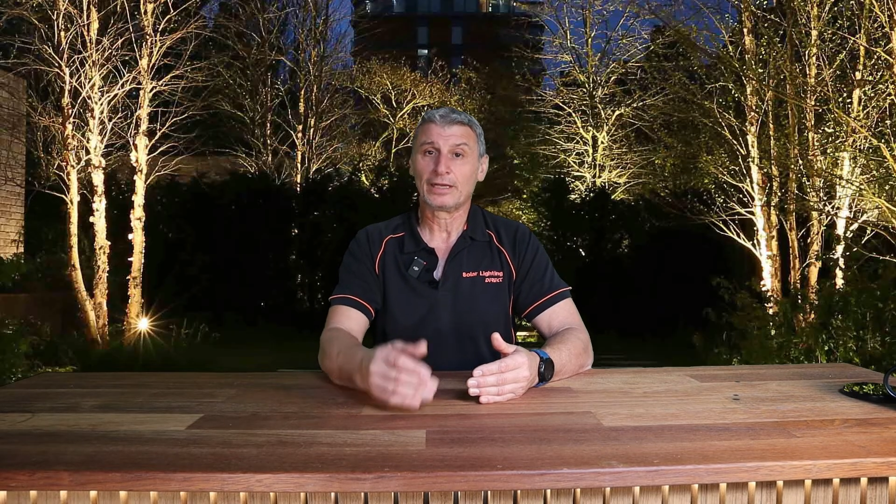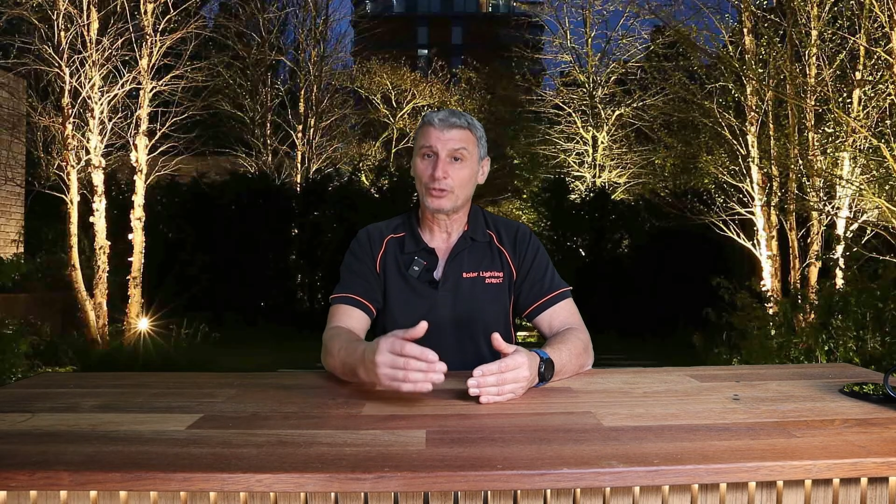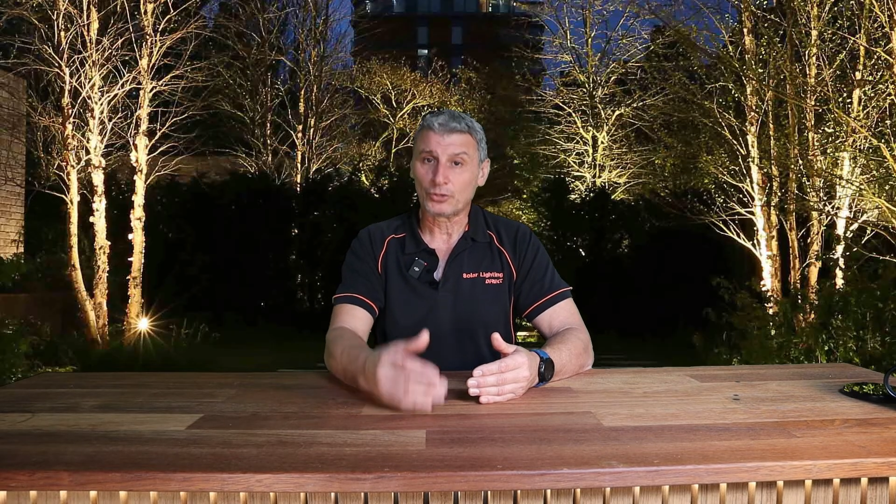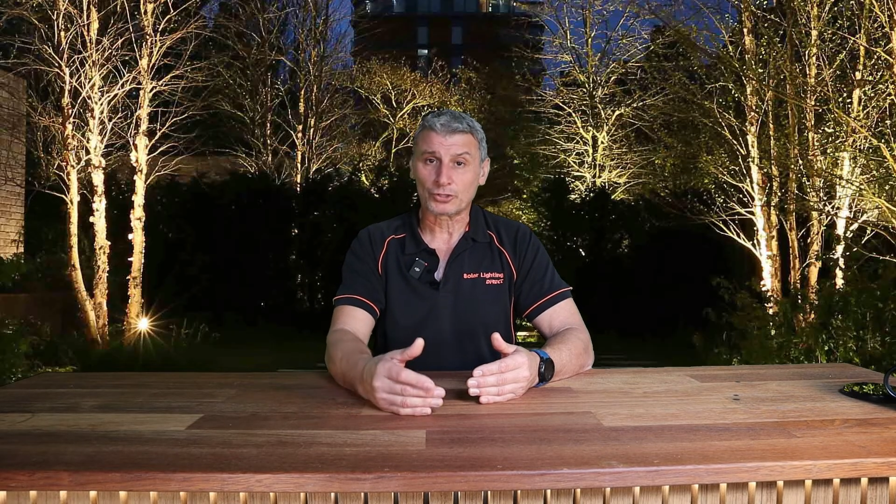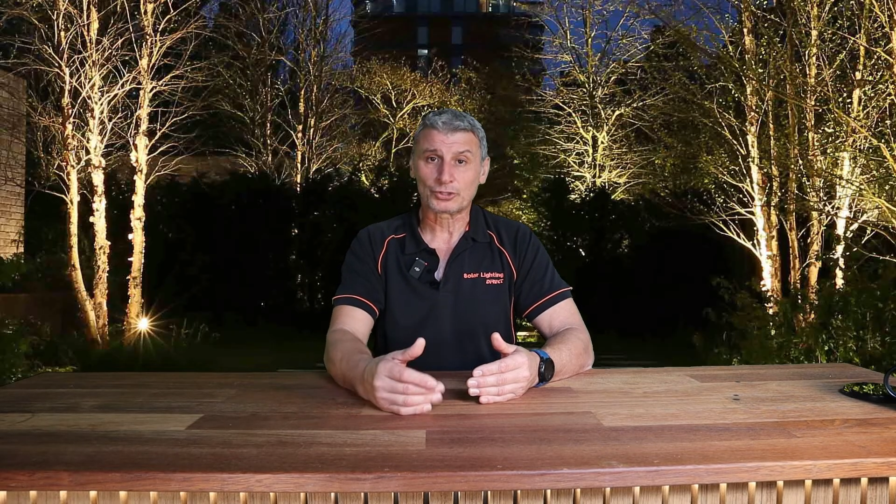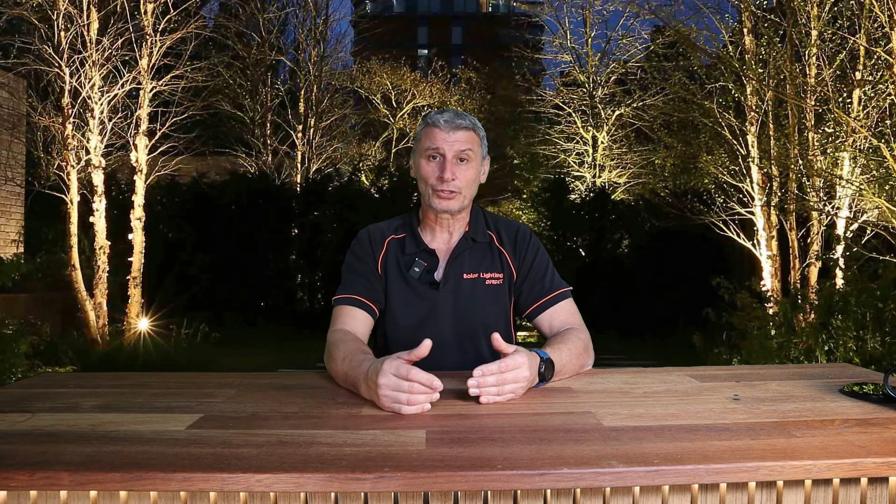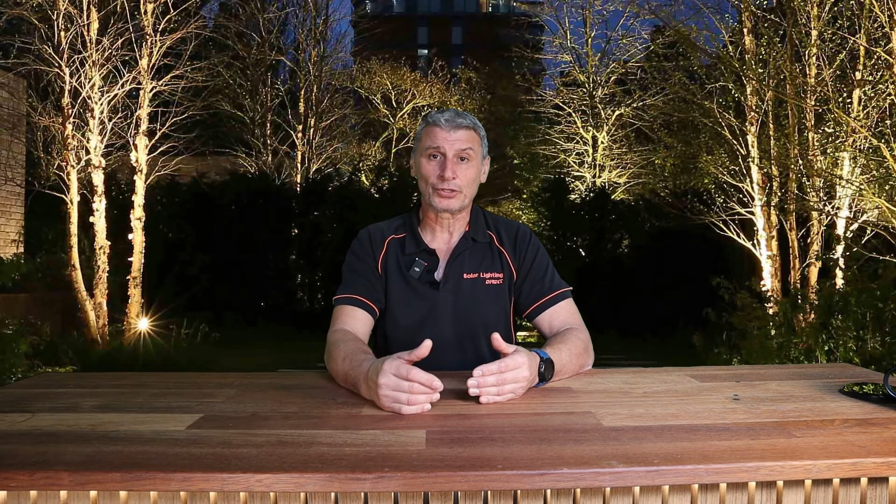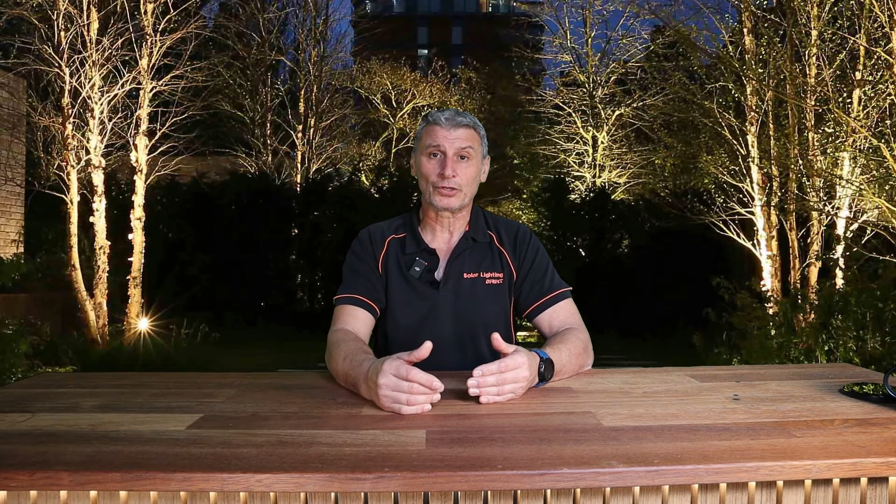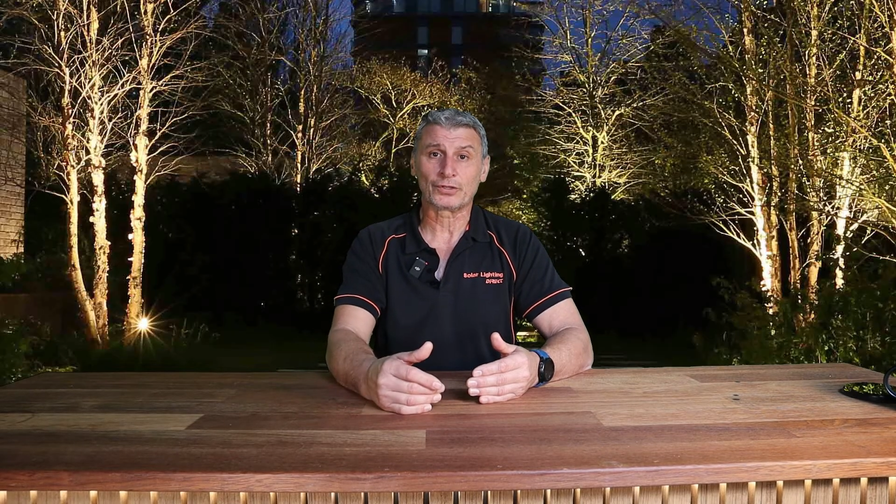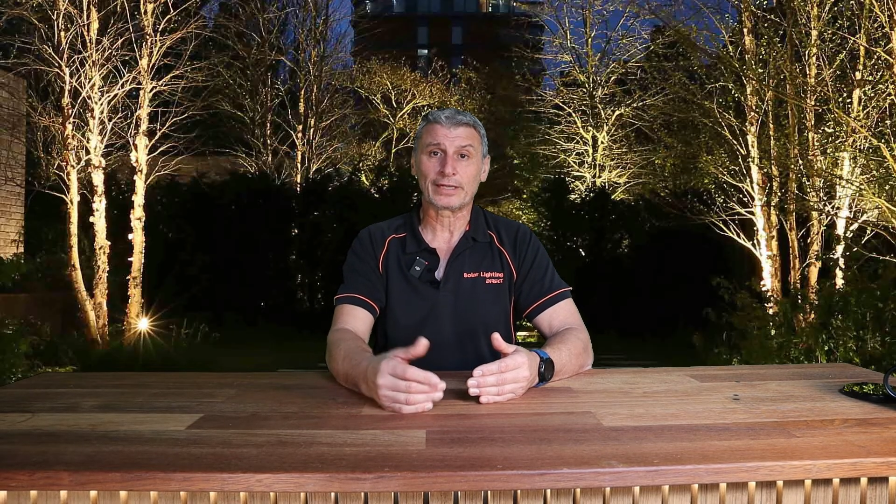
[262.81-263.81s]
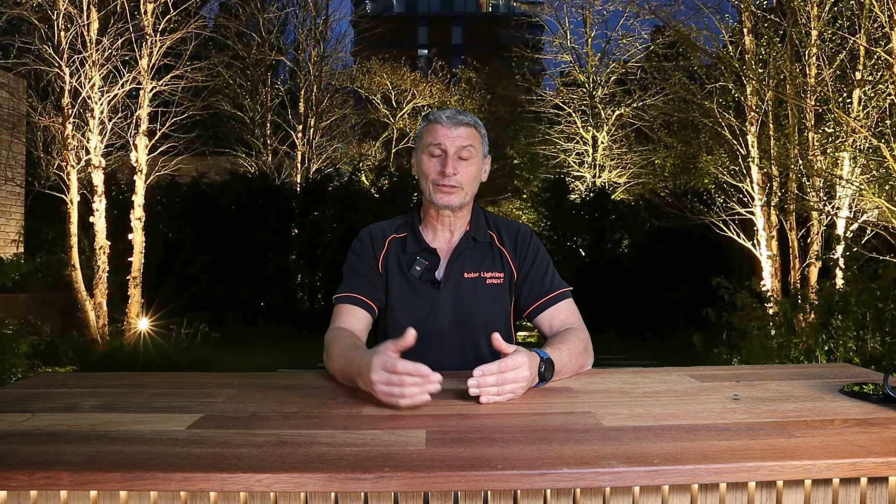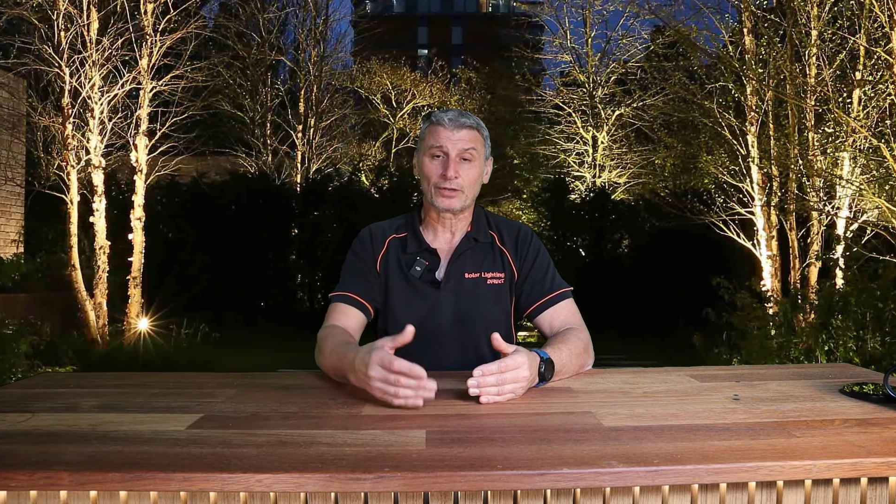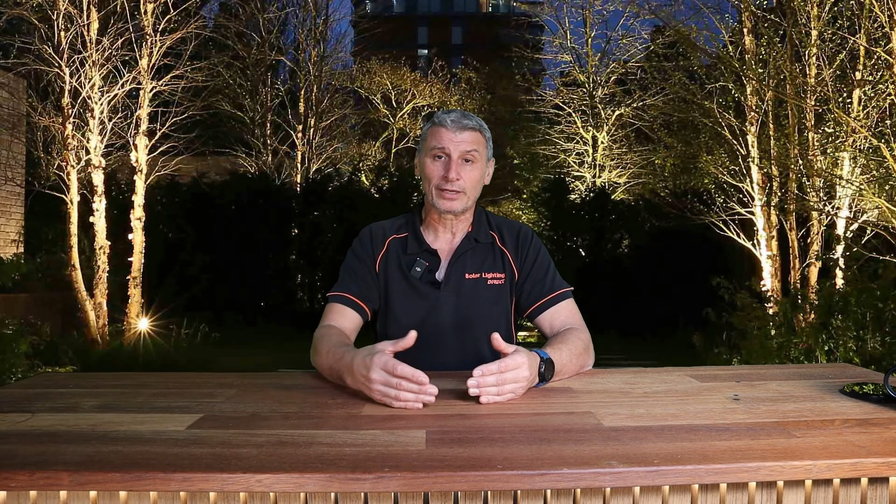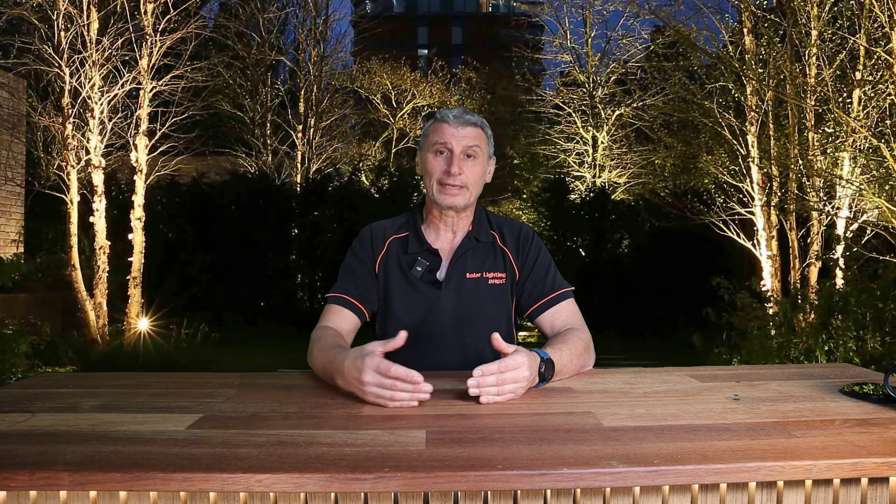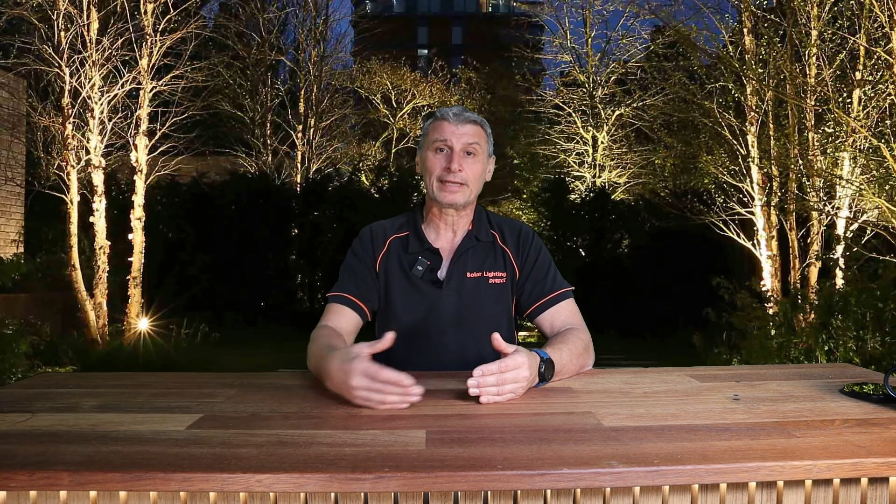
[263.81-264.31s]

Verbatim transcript: not turning on that night,